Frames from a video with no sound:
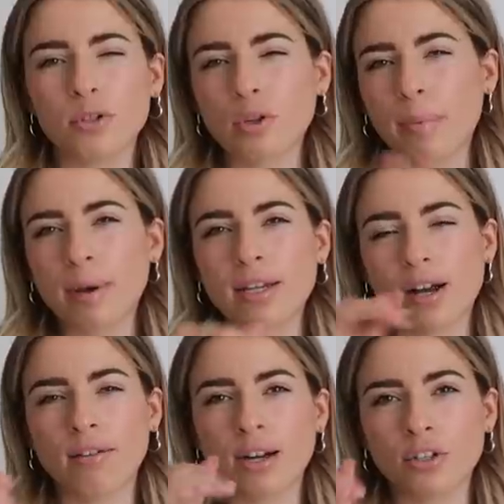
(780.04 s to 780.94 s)
strappy
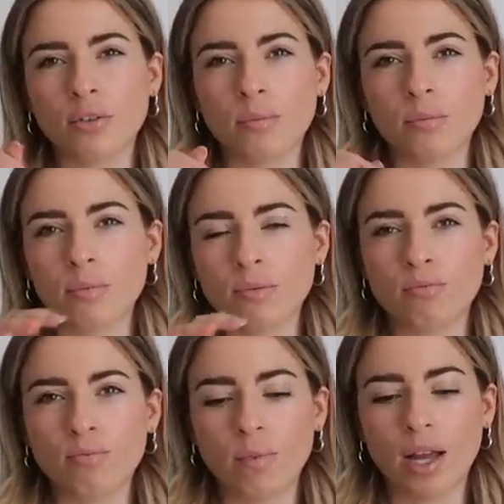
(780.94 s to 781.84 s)
tie around your
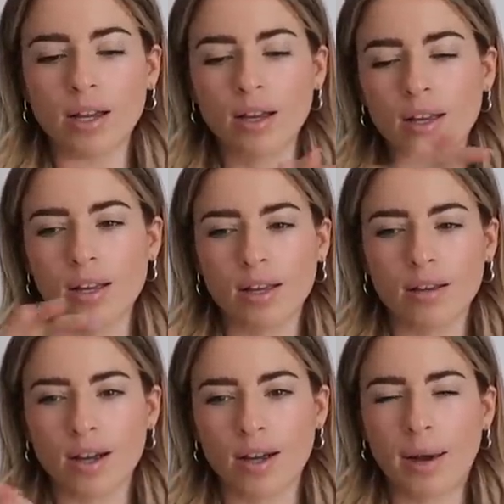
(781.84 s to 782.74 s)
like
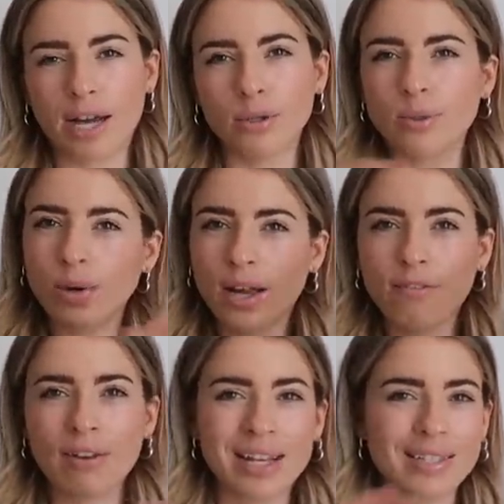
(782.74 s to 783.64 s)
um, ankle like
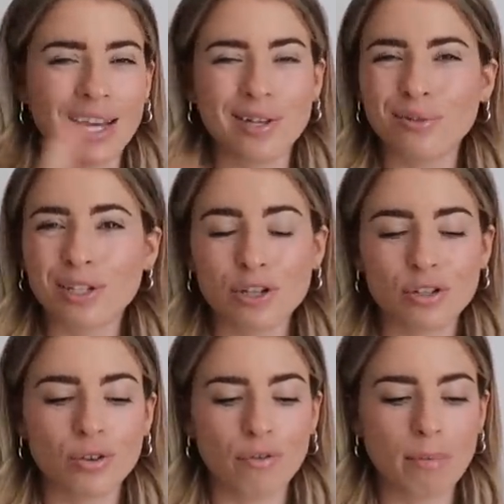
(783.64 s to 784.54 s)
flat sandals they're
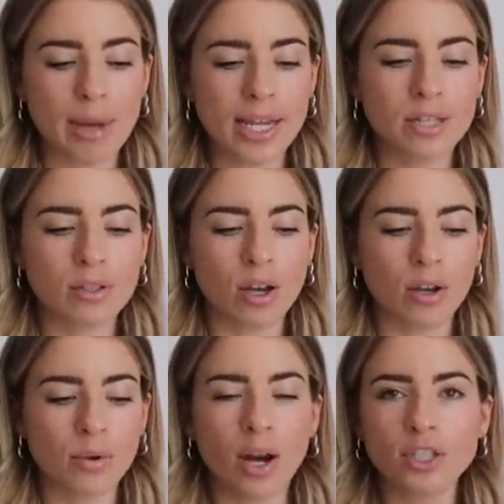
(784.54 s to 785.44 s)
just not for me
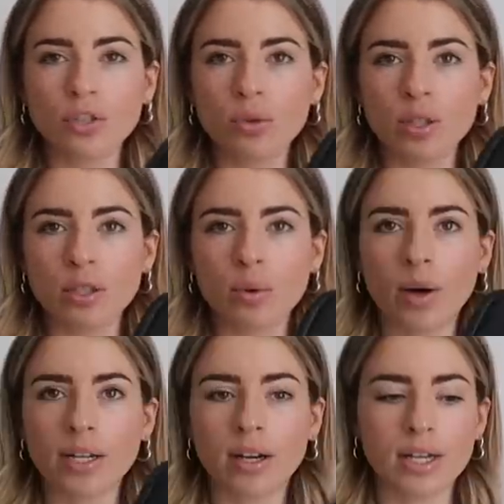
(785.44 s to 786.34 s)
so I just thought these were
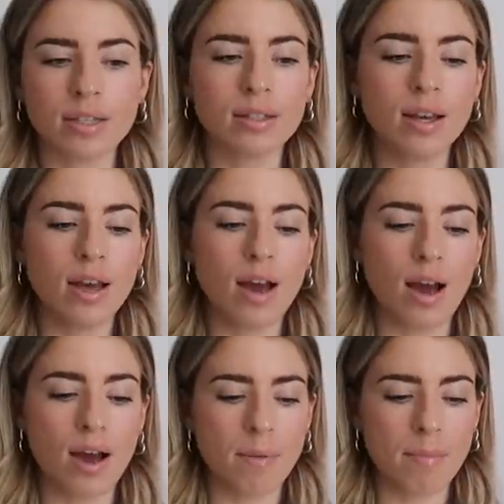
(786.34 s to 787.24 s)
quite nice
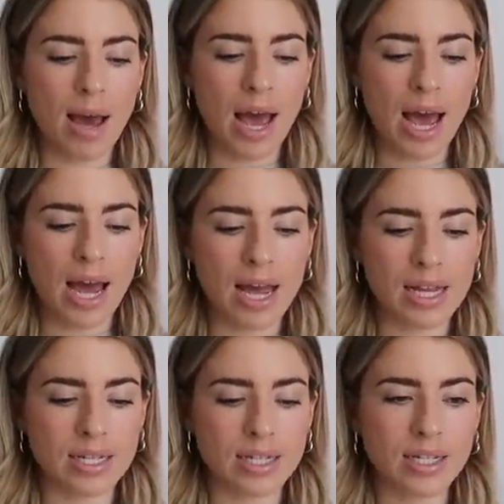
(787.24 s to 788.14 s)
um,
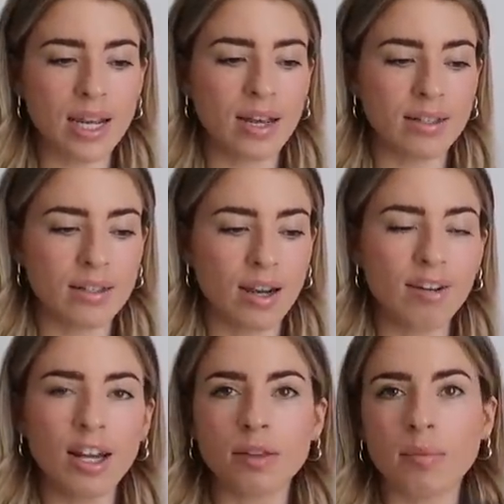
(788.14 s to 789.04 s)
and yeah I
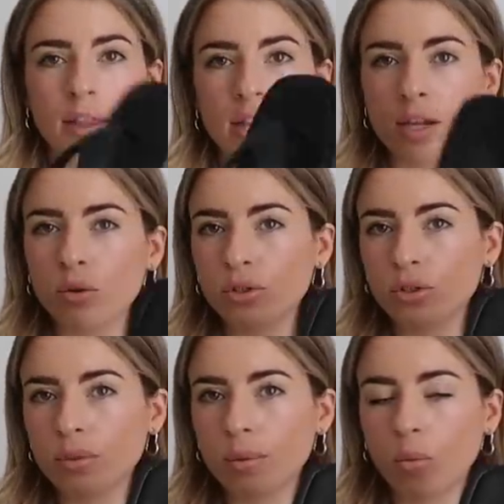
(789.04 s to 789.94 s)
really like them I think they also
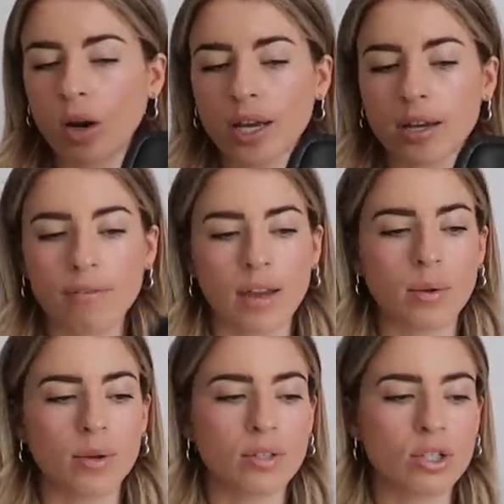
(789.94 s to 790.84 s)
do them in white for
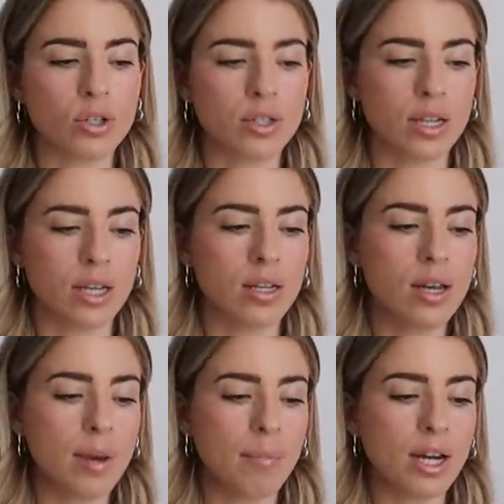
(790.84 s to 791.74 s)
anyone who's interested
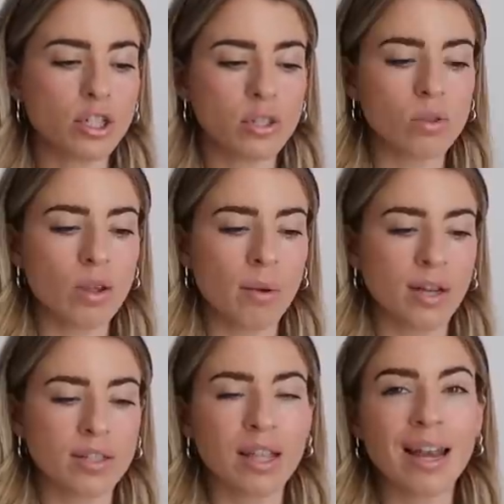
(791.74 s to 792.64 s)
but I just thought they were
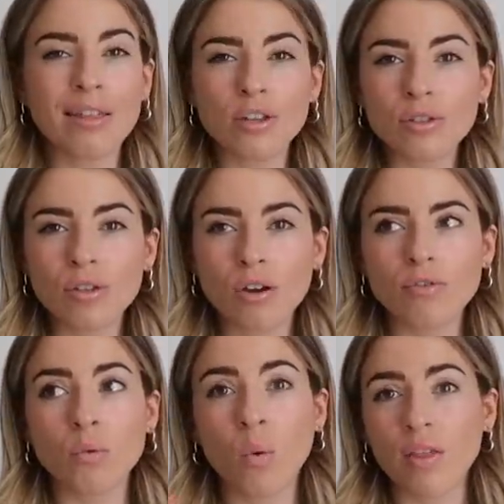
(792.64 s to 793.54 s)
nice and the leather's
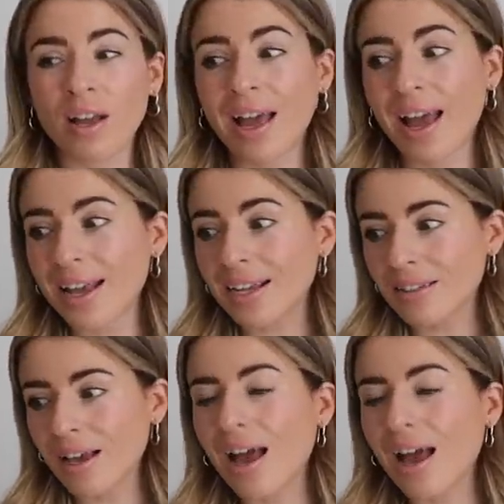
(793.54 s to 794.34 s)
soft one thing I hate